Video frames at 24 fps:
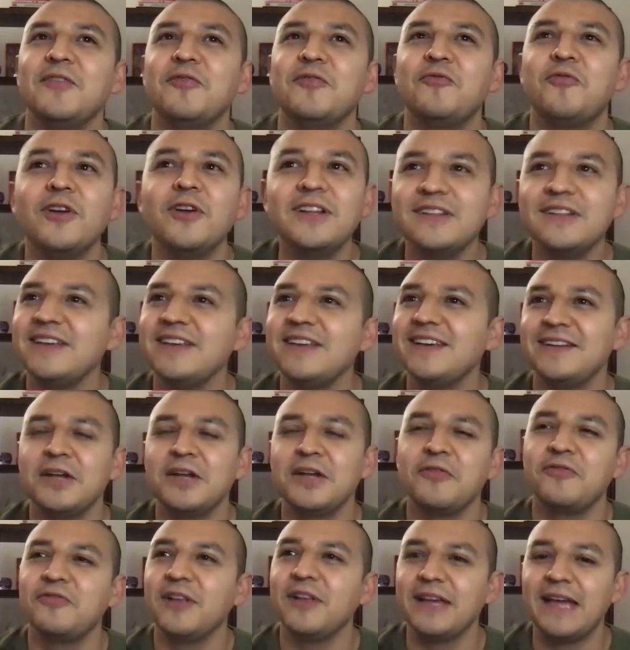funnily
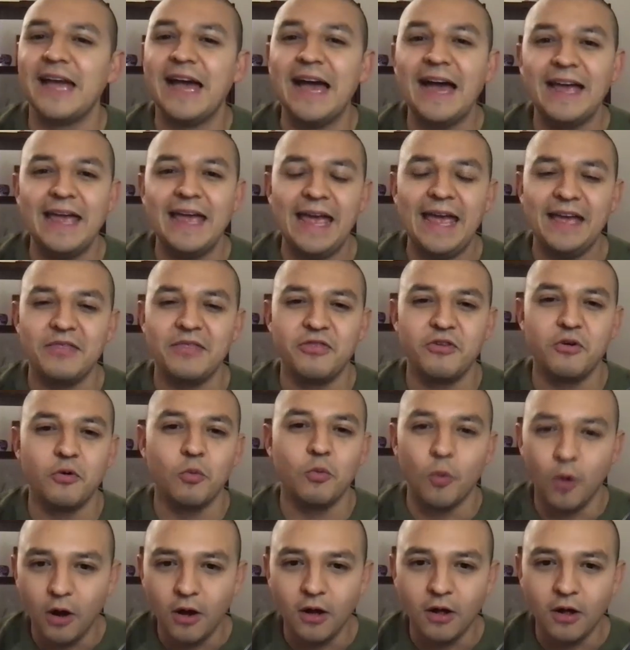enough, like I had the
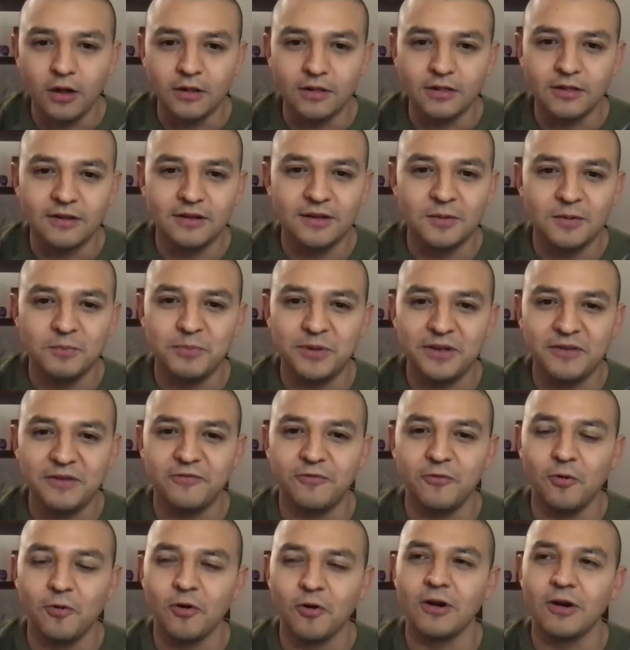wall
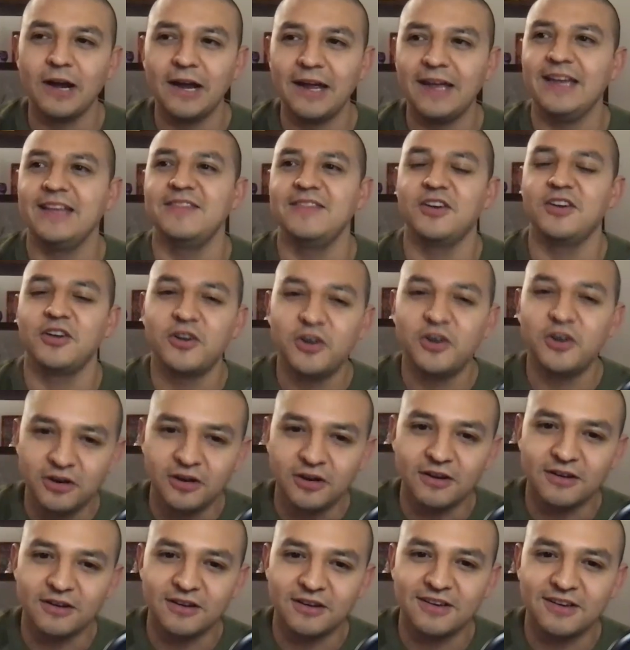before I had the
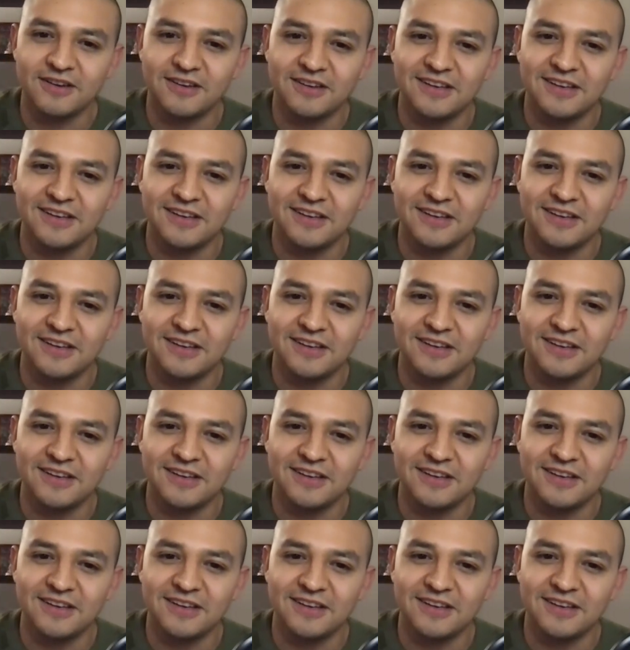cook,